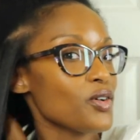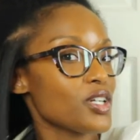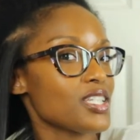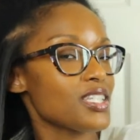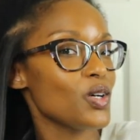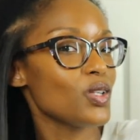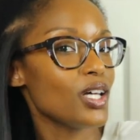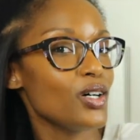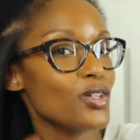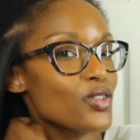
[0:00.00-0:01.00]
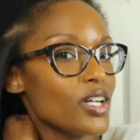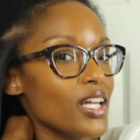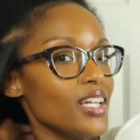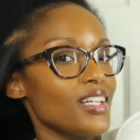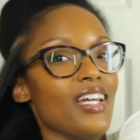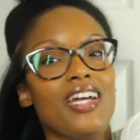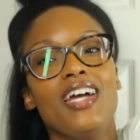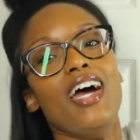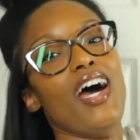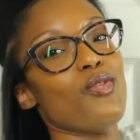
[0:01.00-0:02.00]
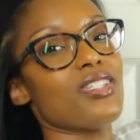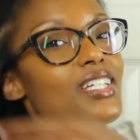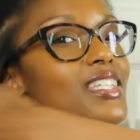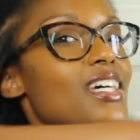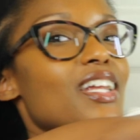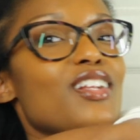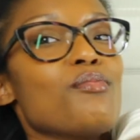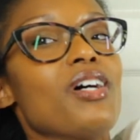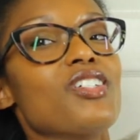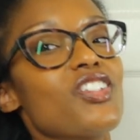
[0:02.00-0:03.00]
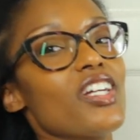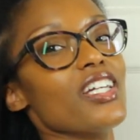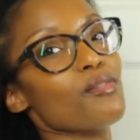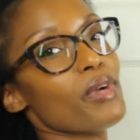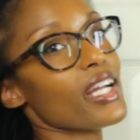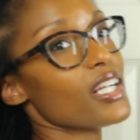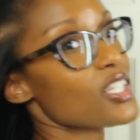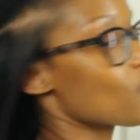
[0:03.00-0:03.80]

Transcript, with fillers: for so long and I was excited about straightening my hair